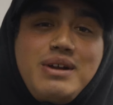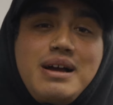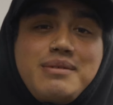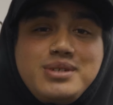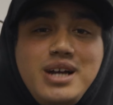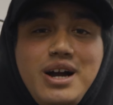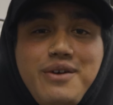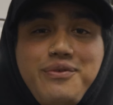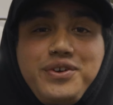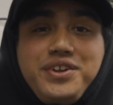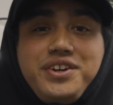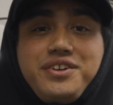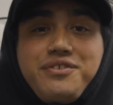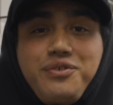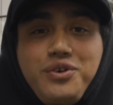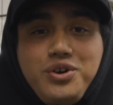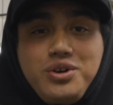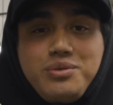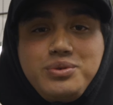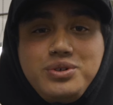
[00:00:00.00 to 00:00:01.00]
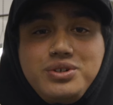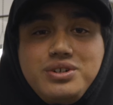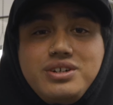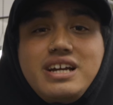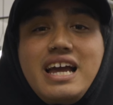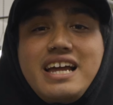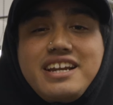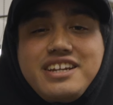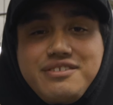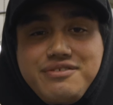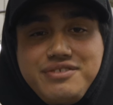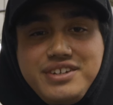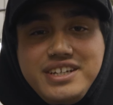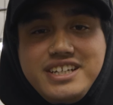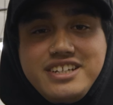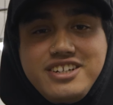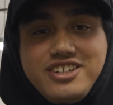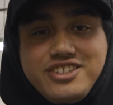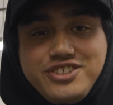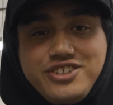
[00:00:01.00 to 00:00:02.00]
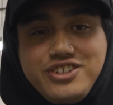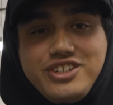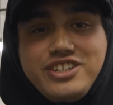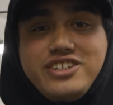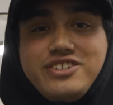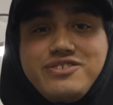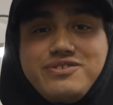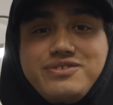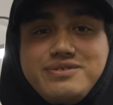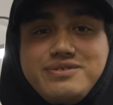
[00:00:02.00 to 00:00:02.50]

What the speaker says: wraps offered an affordable and convenient alternative.